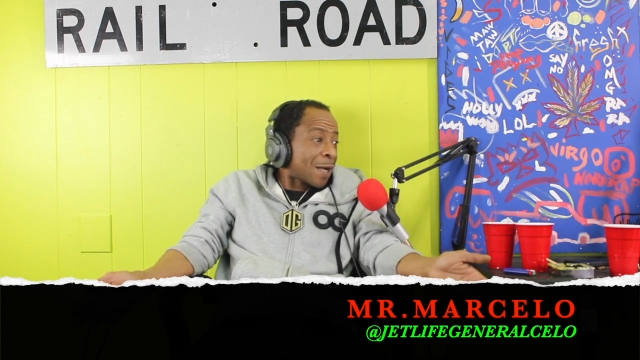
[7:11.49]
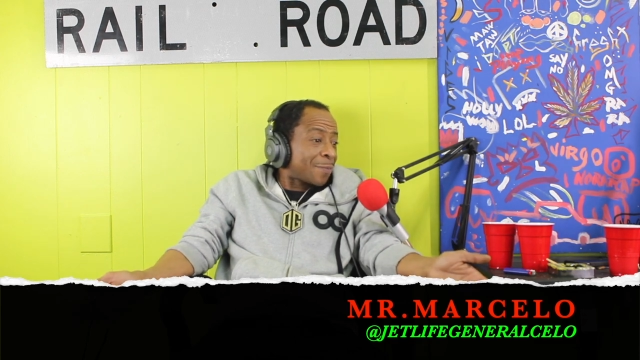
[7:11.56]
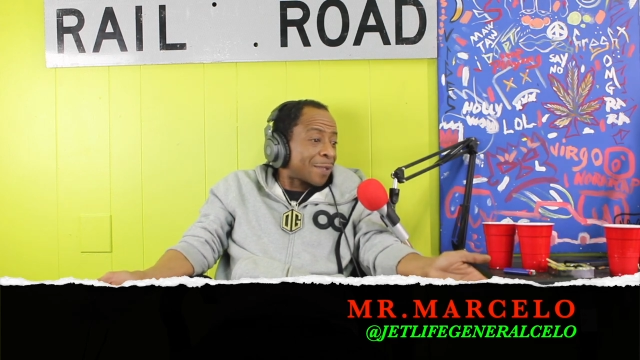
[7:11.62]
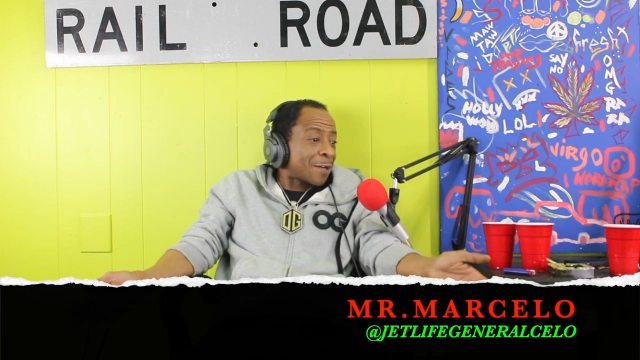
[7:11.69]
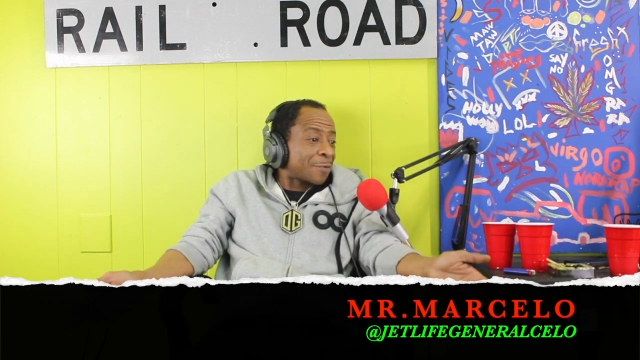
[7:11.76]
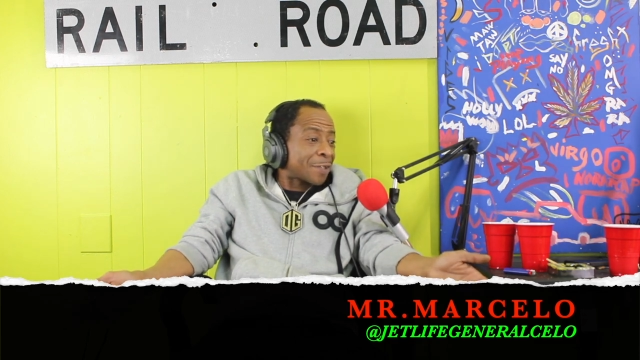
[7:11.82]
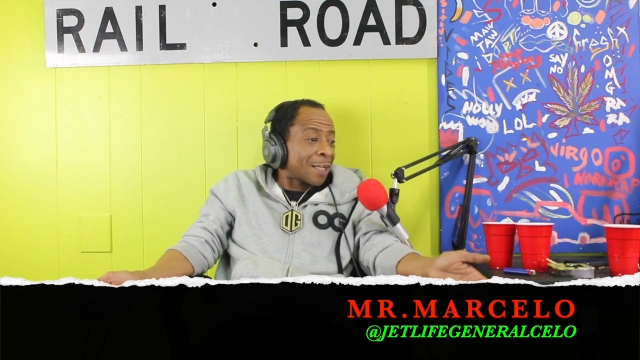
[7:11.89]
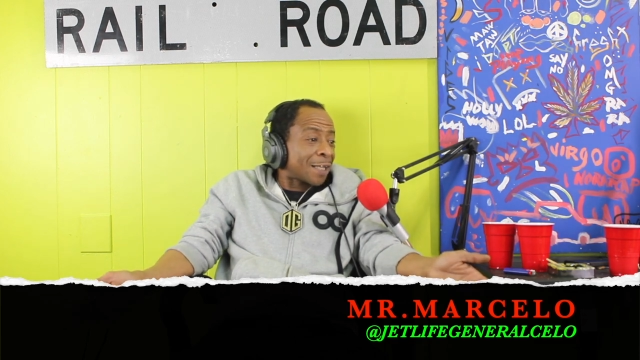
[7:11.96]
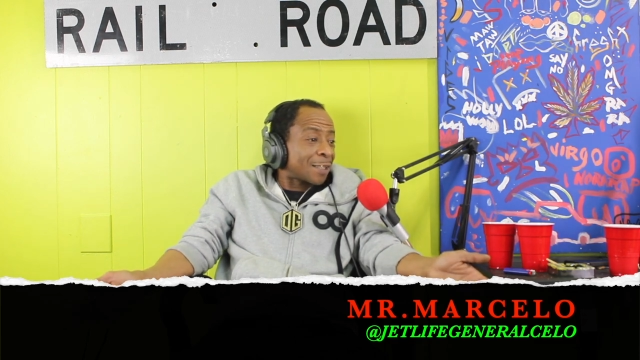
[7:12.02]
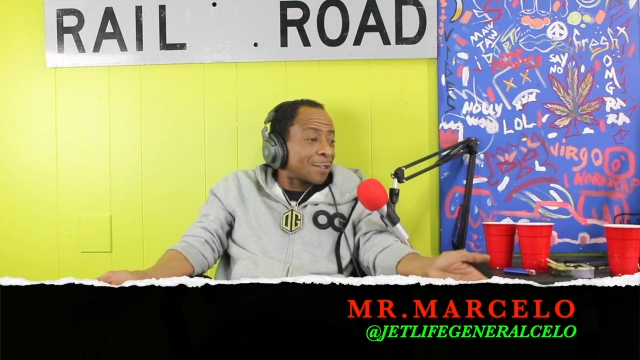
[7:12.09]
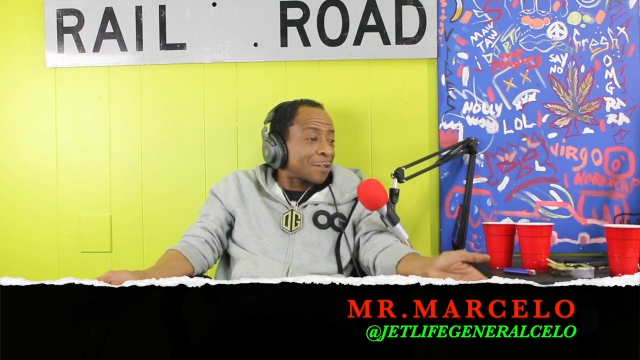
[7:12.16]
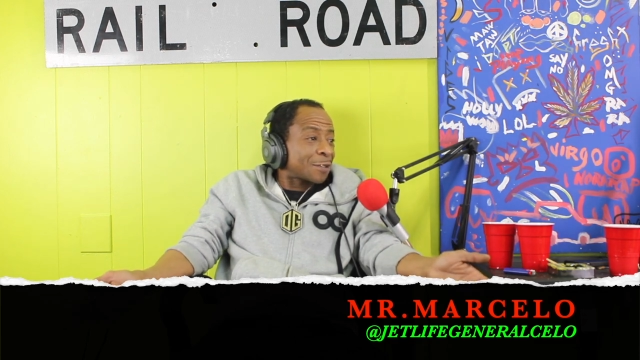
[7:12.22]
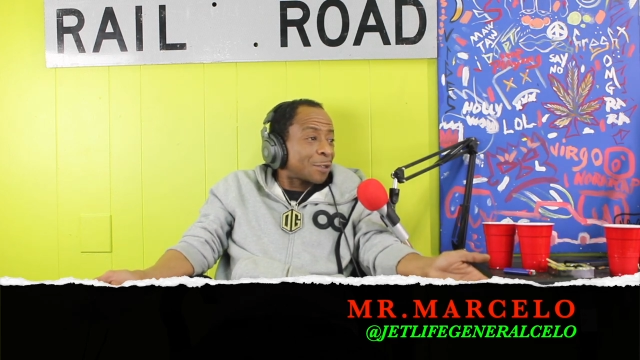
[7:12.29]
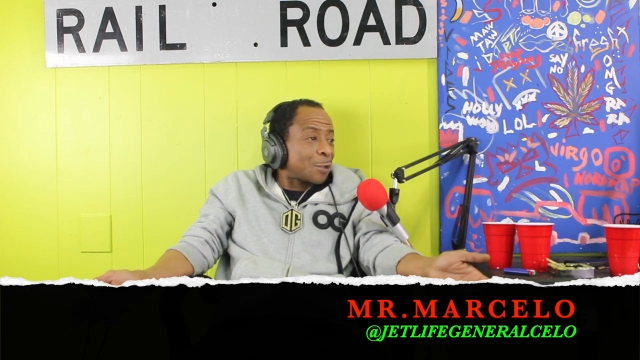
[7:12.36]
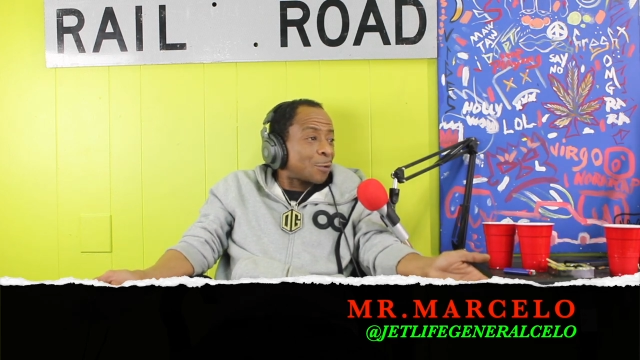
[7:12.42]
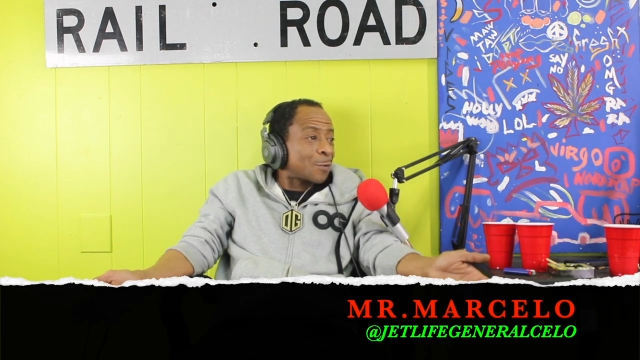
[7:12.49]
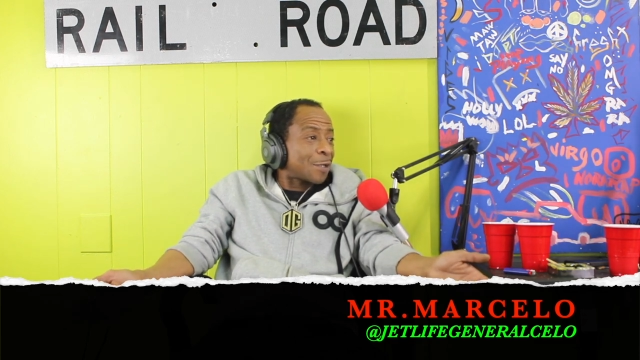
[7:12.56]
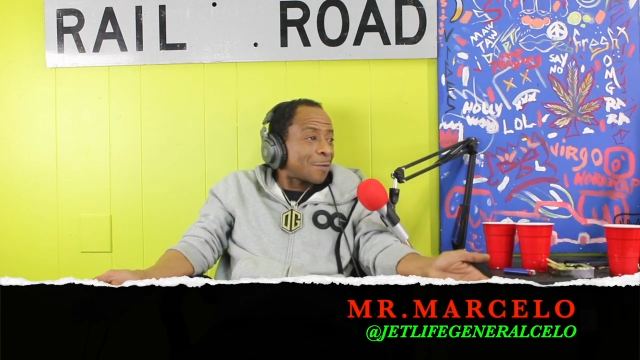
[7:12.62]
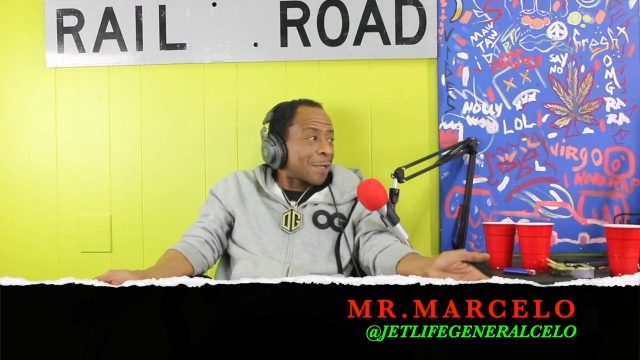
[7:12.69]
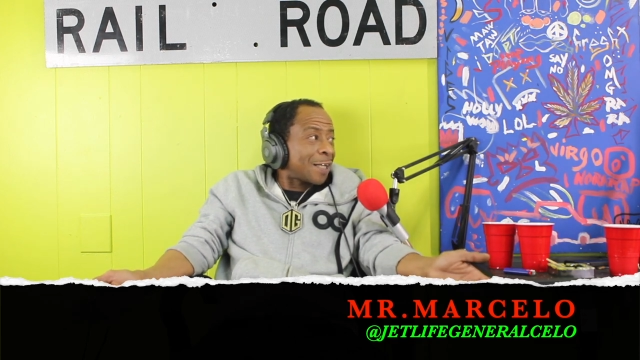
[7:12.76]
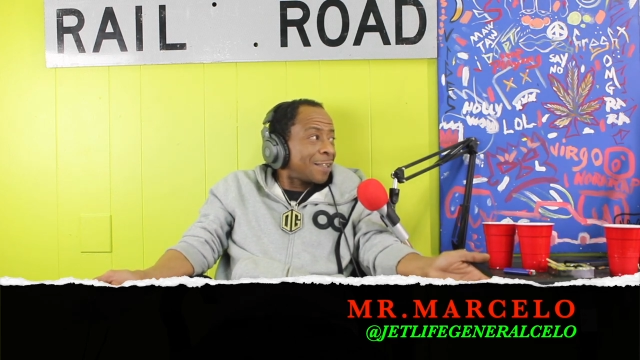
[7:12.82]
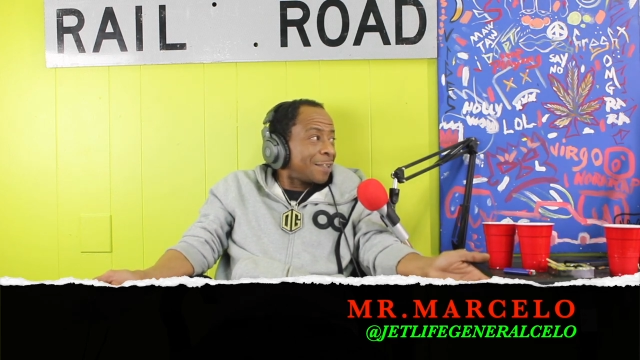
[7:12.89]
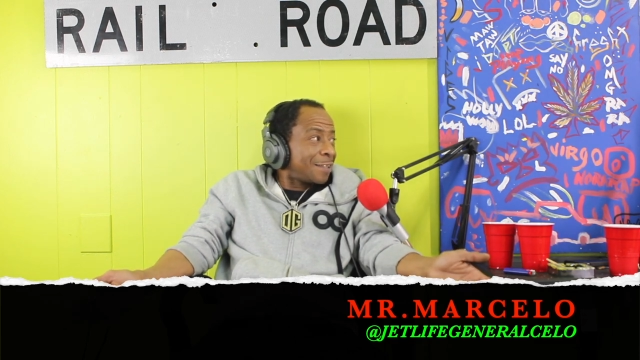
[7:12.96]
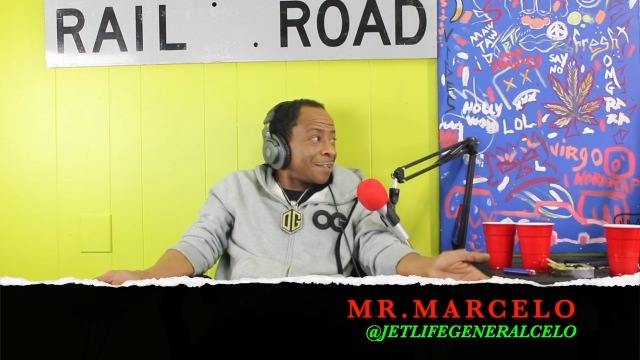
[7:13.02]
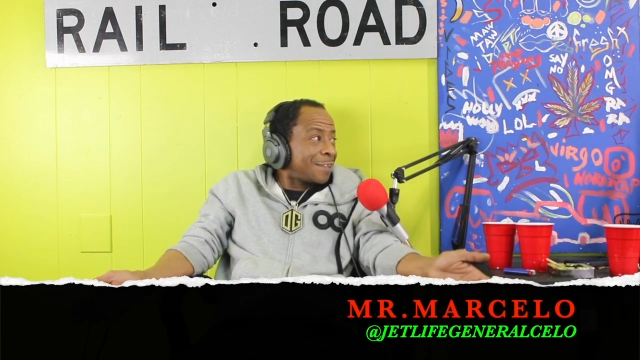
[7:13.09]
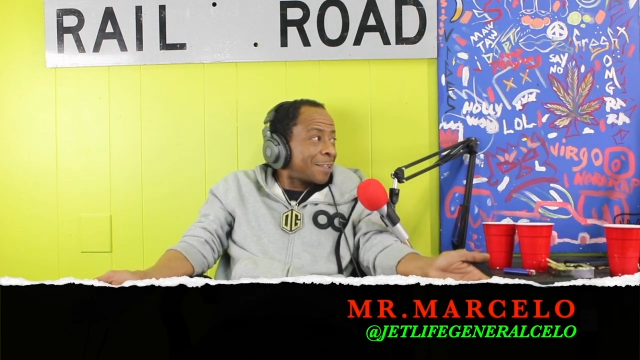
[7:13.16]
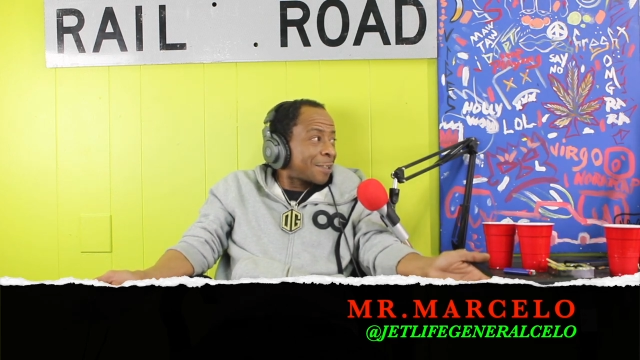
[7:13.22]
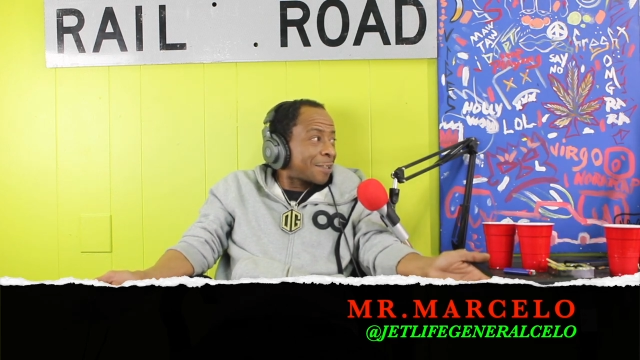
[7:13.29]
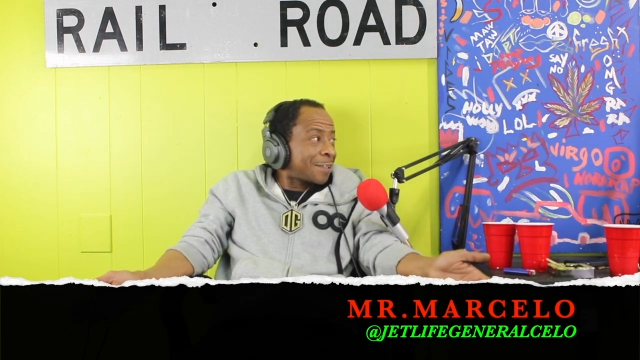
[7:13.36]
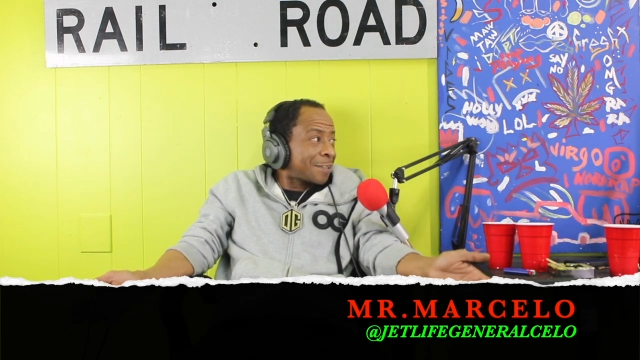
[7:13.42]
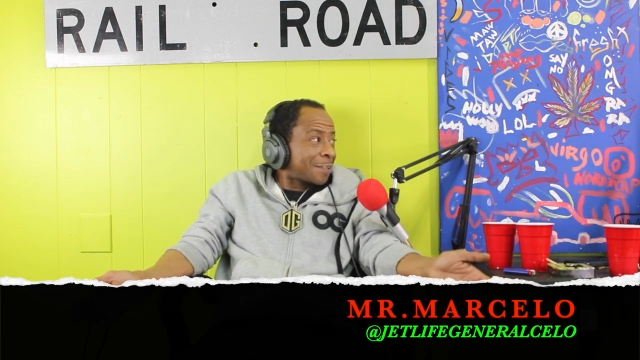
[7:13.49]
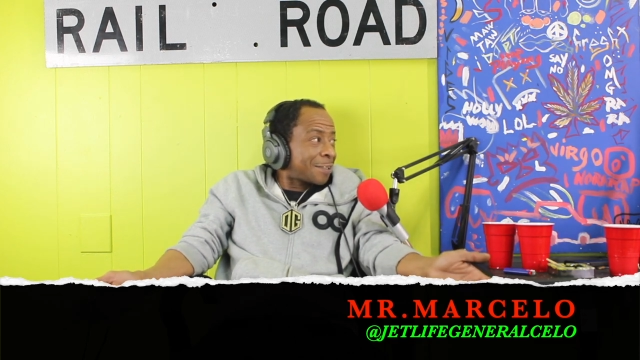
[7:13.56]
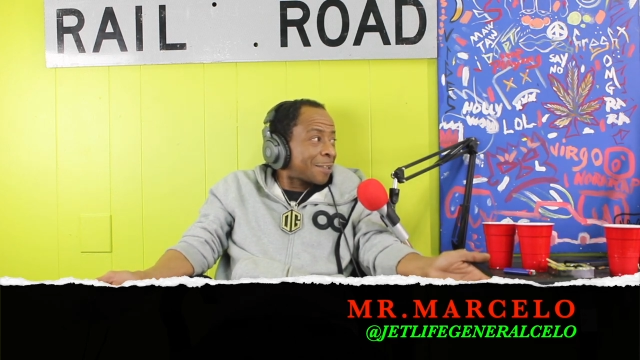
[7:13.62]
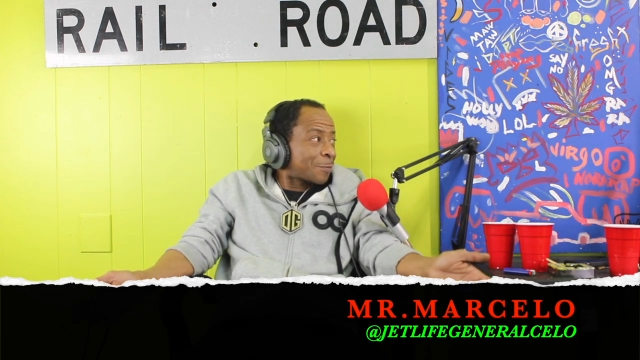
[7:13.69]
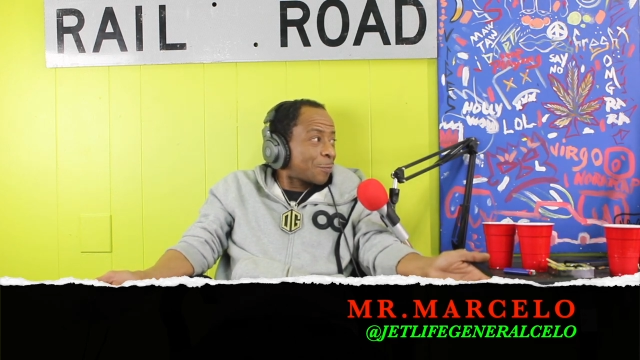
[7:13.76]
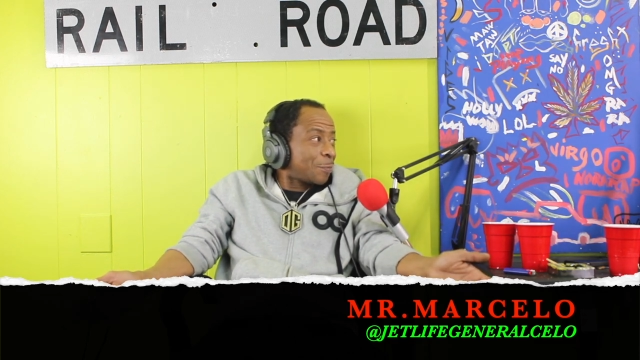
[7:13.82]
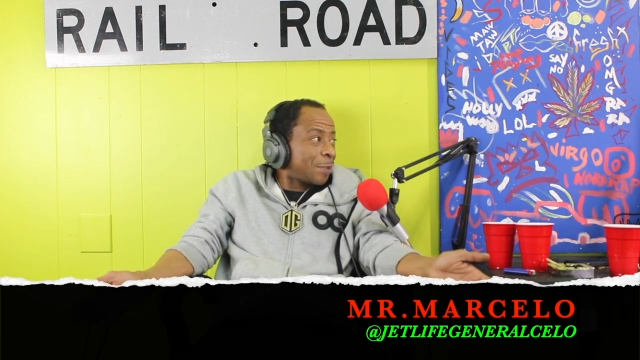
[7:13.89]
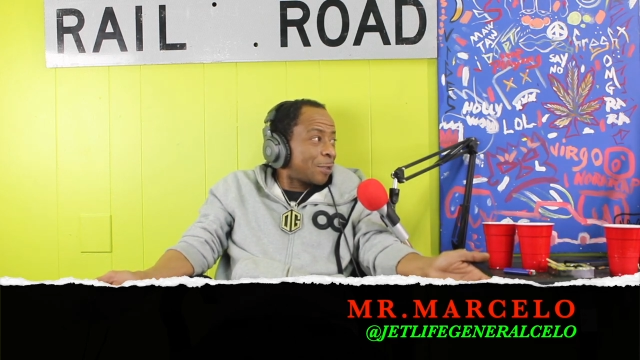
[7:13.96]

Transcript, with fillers: But I was like, oh, all right, this this this what we